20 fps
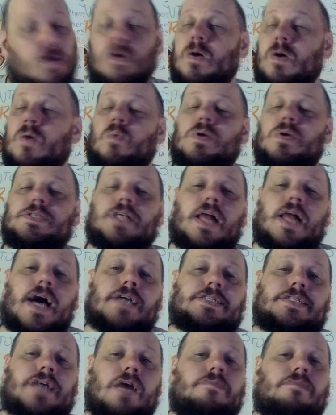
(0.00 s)
When's the last
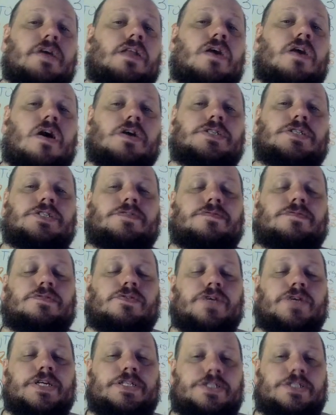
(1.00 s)
time they lost
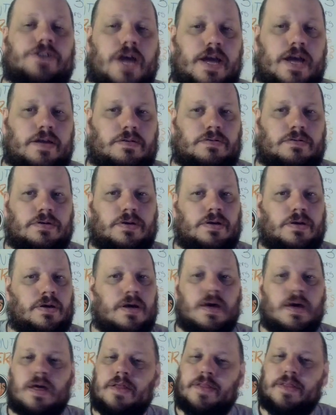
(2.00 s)
three straight?
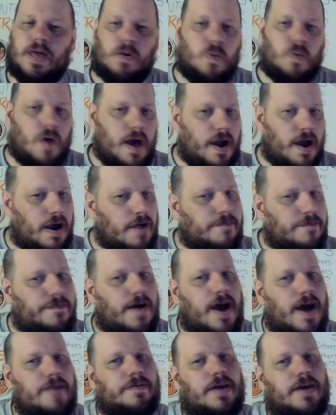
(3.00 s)
They went on a
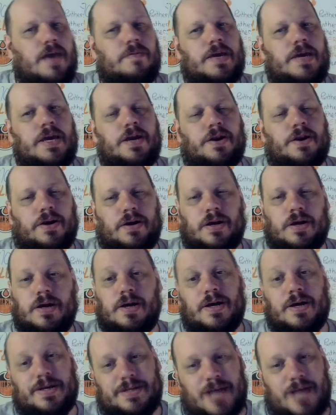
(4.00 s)
five game heater.
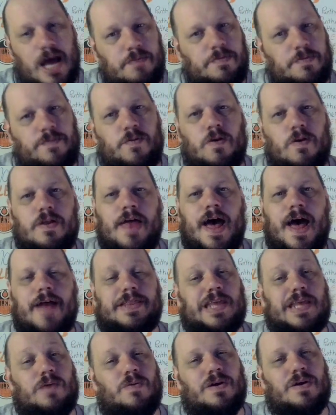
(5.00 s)
Time before that,
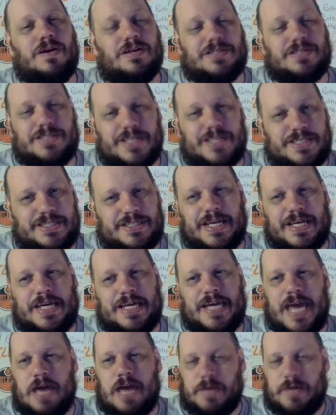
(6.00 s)
they went on a 16
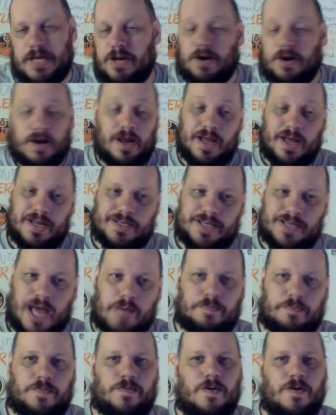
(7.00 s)
game heater. Time
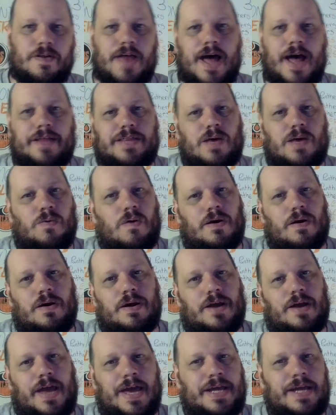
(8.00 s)
before that, they won
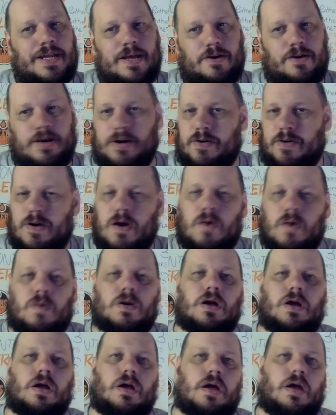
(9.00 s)
eight in a row.
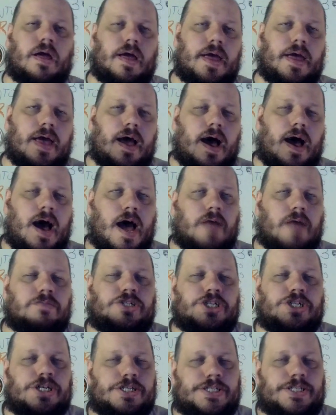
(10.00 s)
I'm
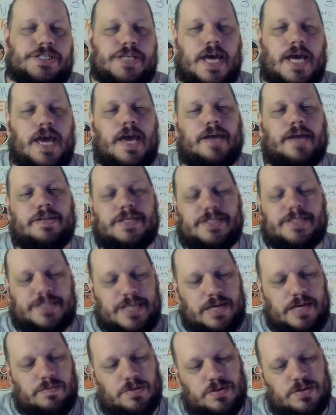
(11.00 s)
just saying, this
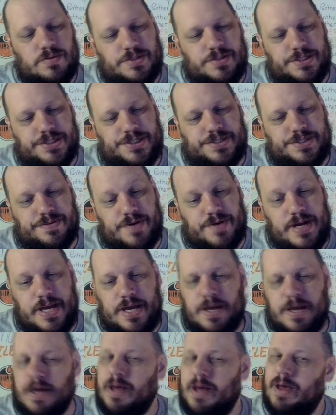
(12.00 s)
team loses
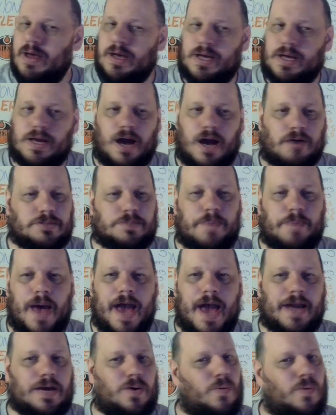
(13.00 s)
three, comes
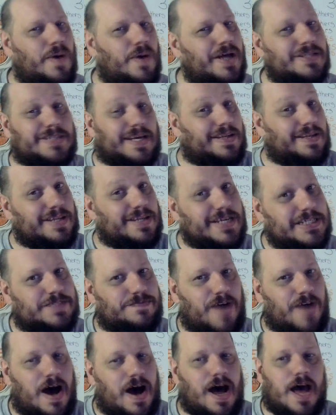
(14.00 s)
back and wins at least
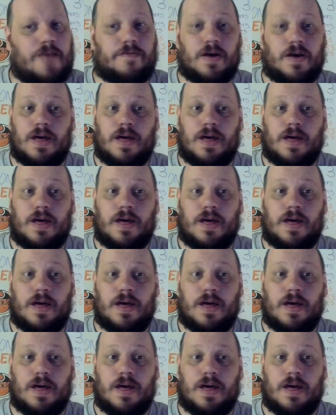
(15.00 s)
five.